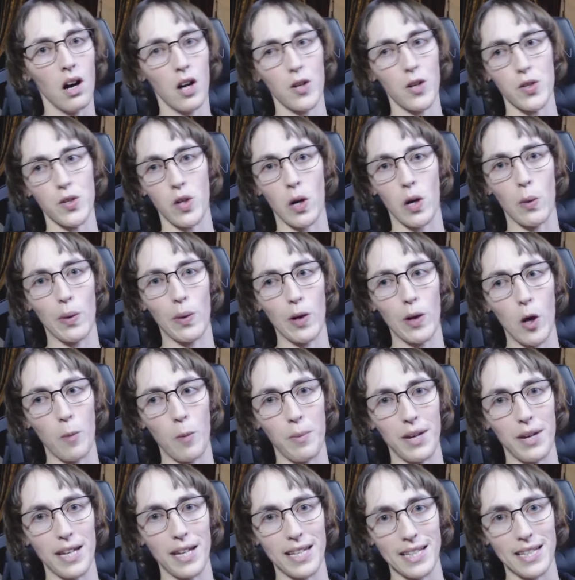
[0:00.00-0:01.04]
our store
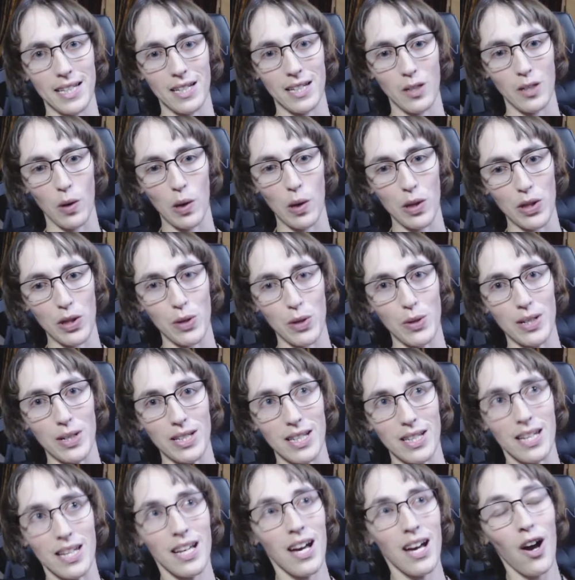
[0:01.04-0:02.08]
reopening and going through
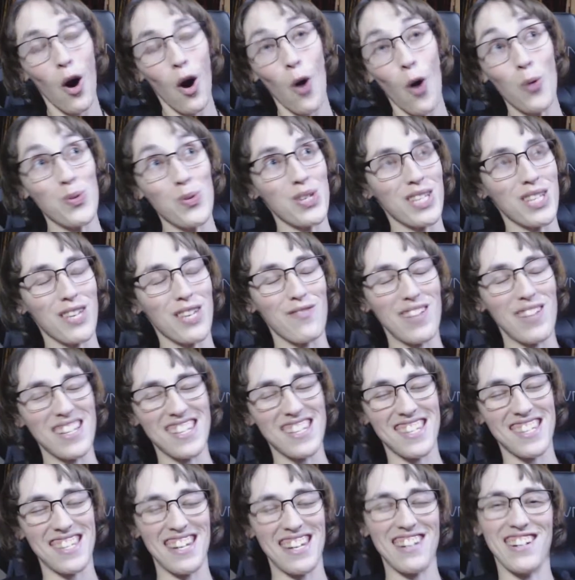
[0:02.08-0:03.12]
and hosting
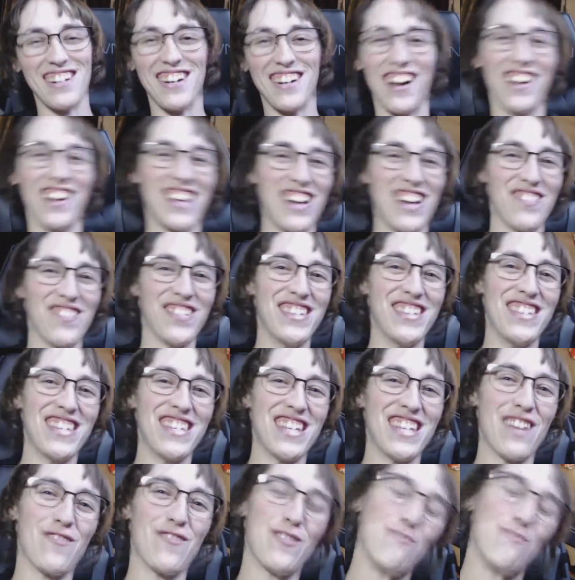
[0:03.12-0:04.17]
events there and all that fun
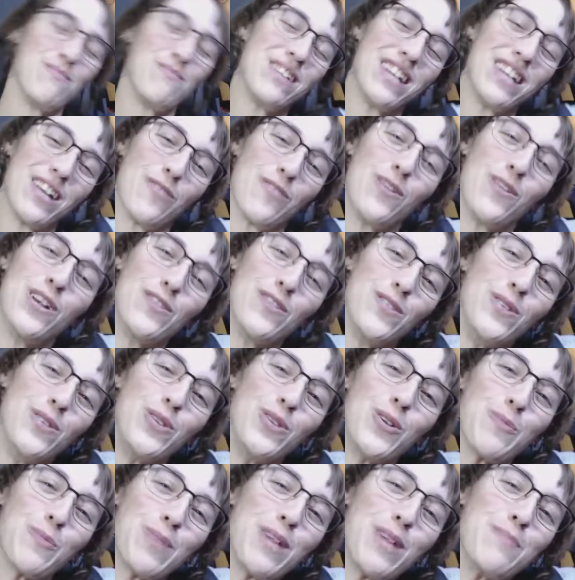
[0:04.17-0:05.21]
stuff and meeting wonderful
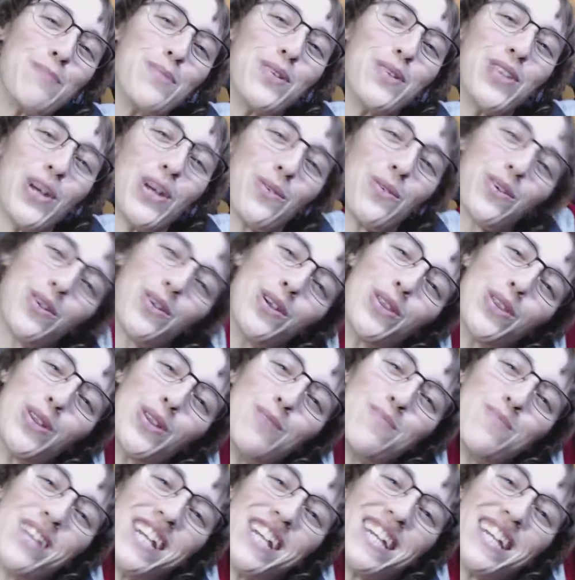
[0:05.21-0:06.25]
new people that we're going
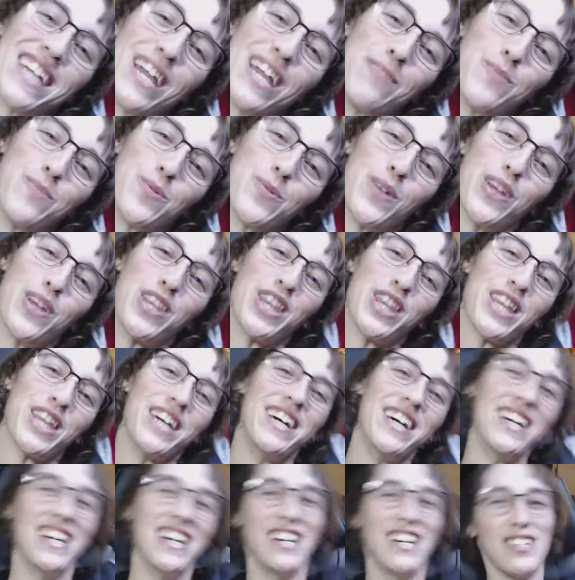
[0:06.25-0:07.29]
through and playing games with.
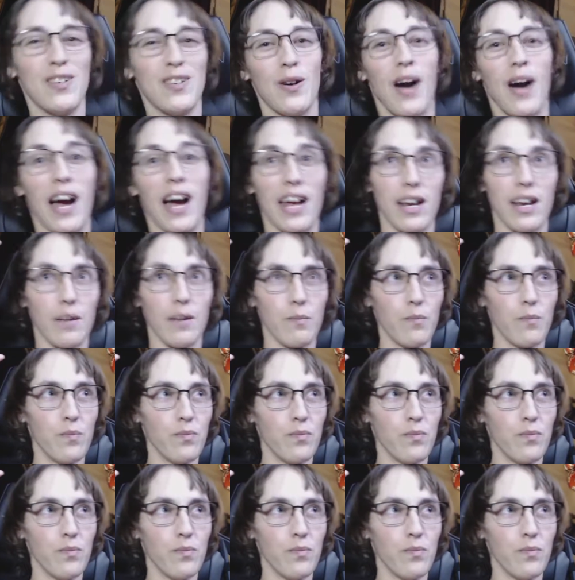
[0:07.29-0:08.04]
So at